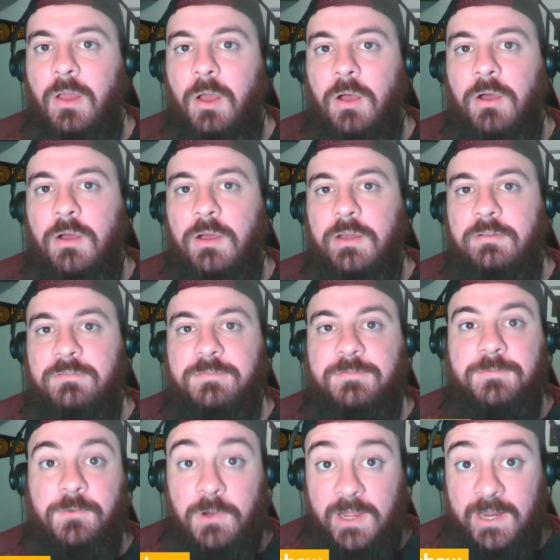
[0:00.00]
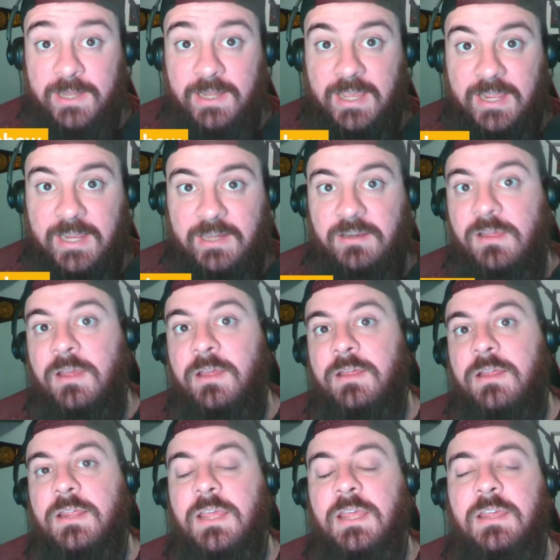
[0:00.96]
on Friday.
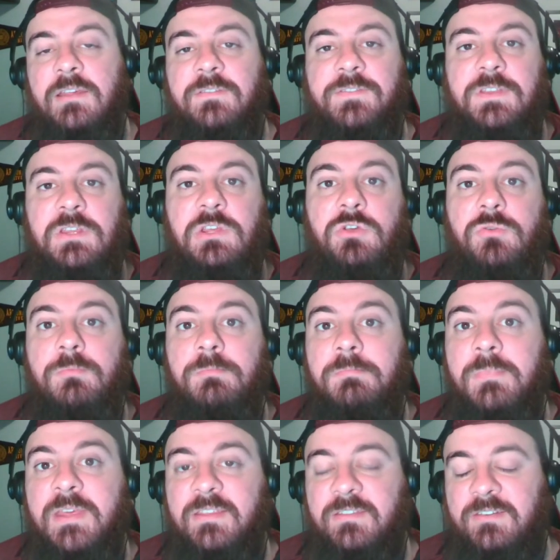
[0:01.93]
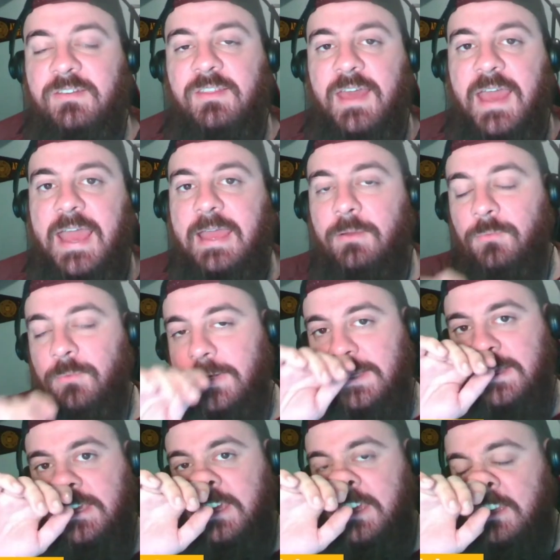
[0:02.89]
If you missed that,
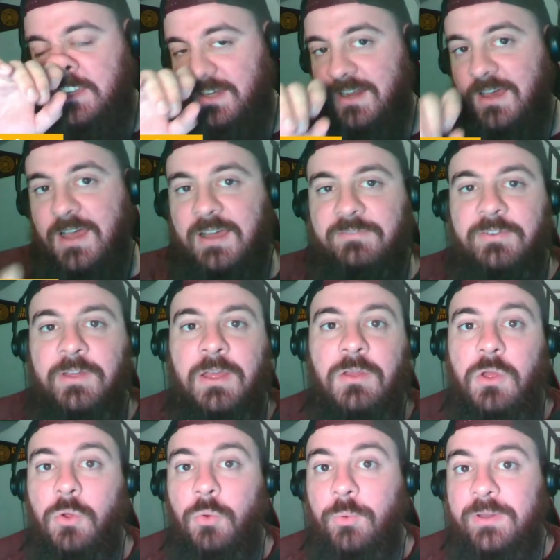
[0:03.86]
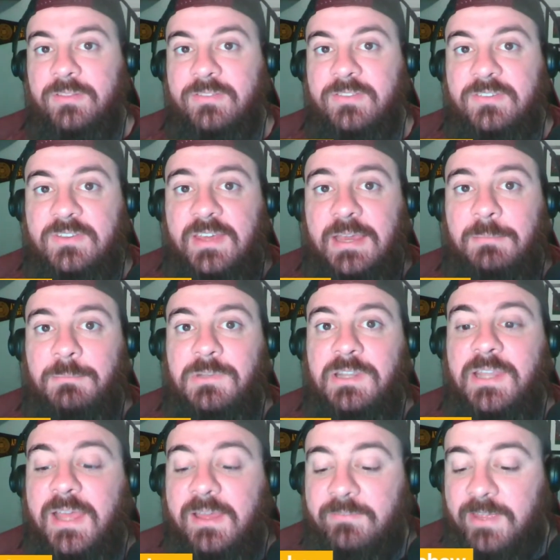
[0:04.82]
we kicked it off with Sam
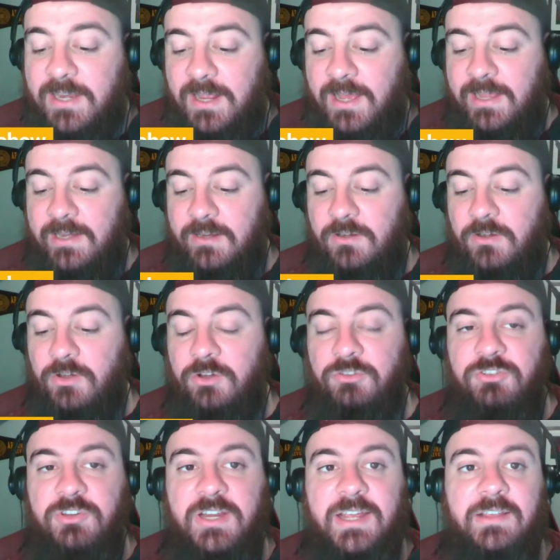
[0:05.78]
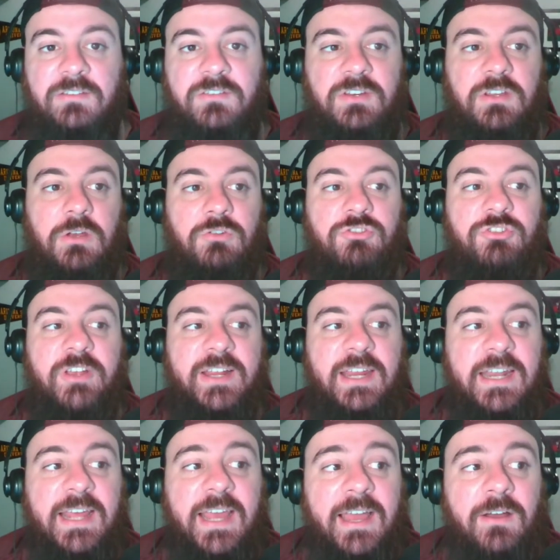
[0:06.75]
Levitt. I encourage you guys to go check
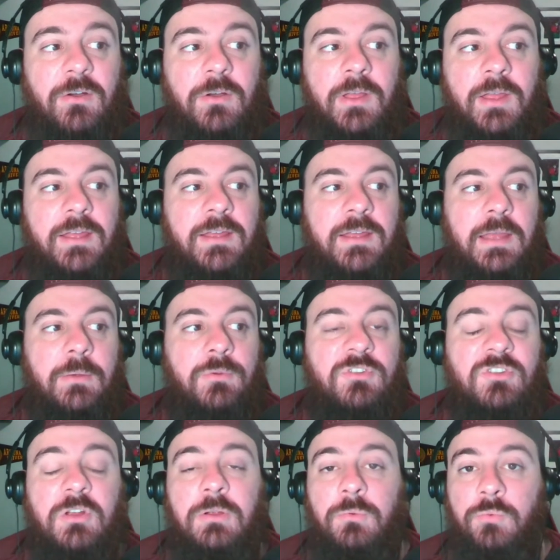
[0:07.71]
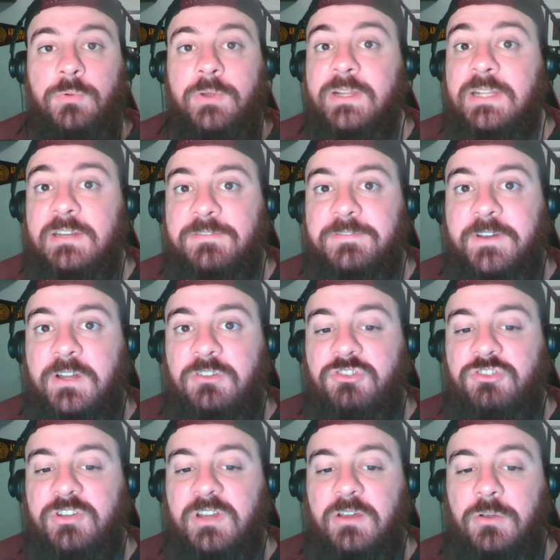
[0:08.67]
it out. It was a really fun
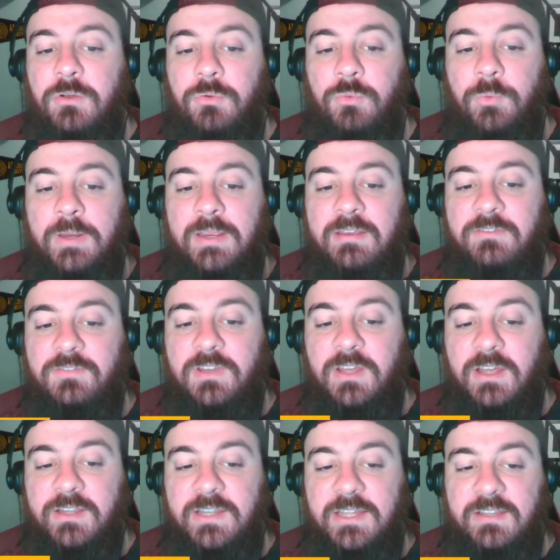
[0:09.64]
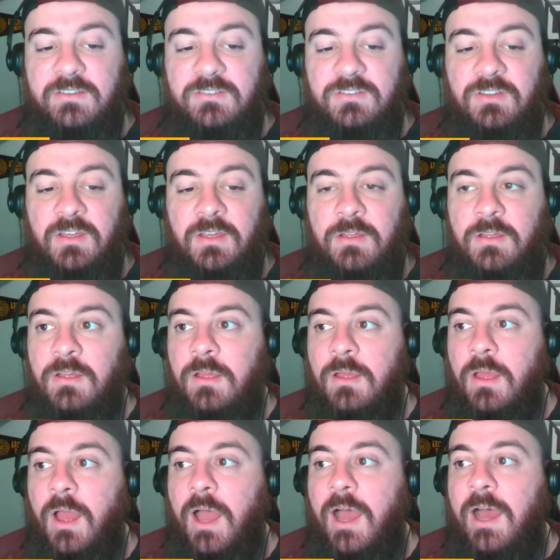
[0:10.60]
show. We've done this
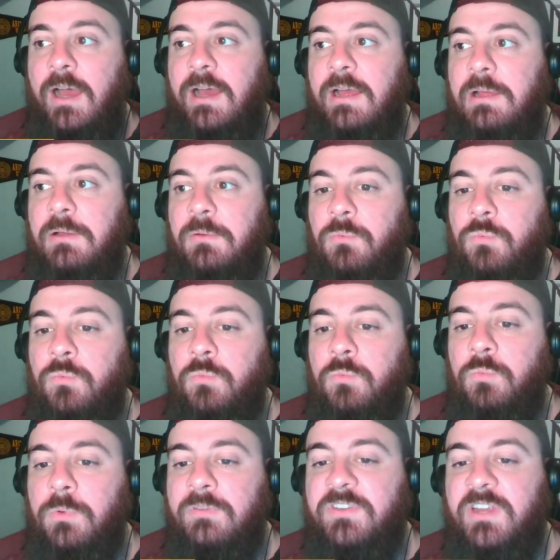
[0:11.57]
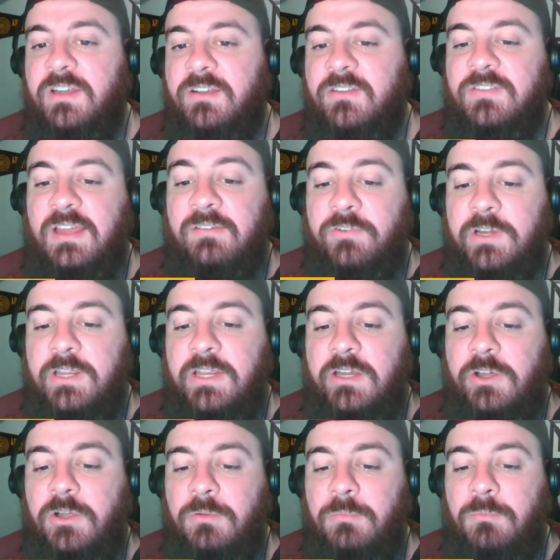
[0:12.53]
every
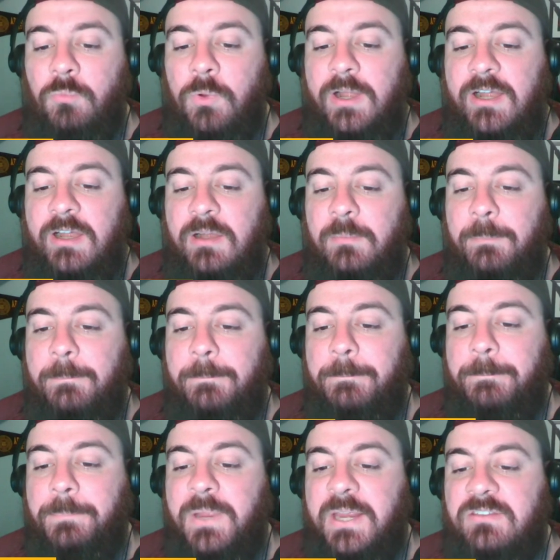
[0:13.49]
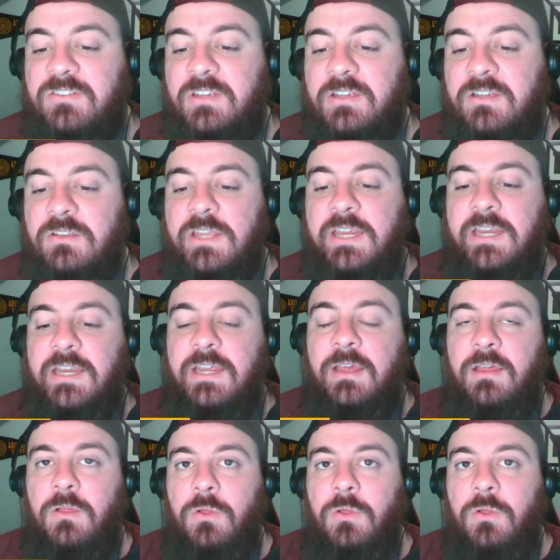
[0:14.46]
year where basically